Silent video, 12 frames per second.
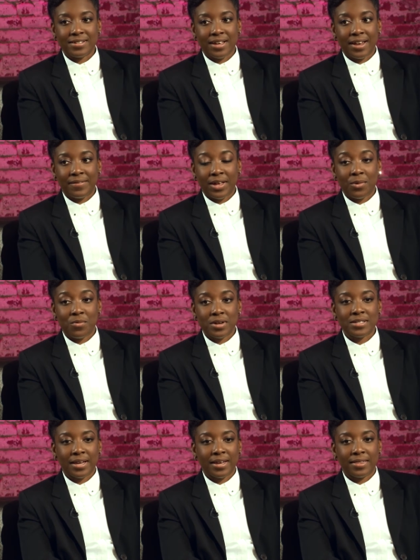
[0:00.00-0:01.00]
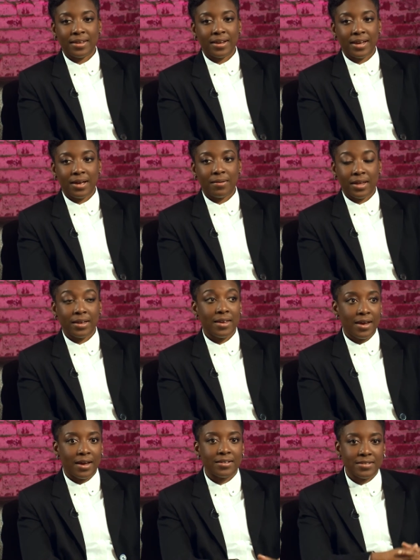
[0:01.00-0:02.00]
it's kind of like, once I get the account,
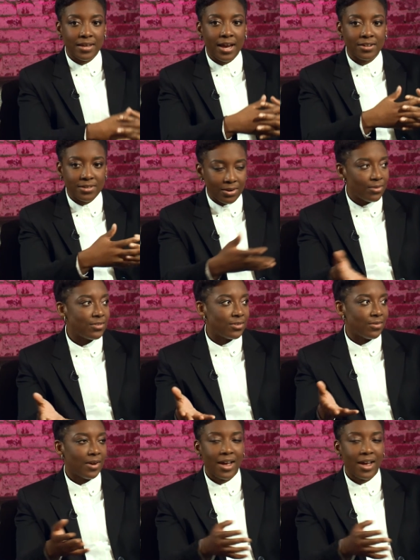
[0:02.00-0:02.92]
see, I told you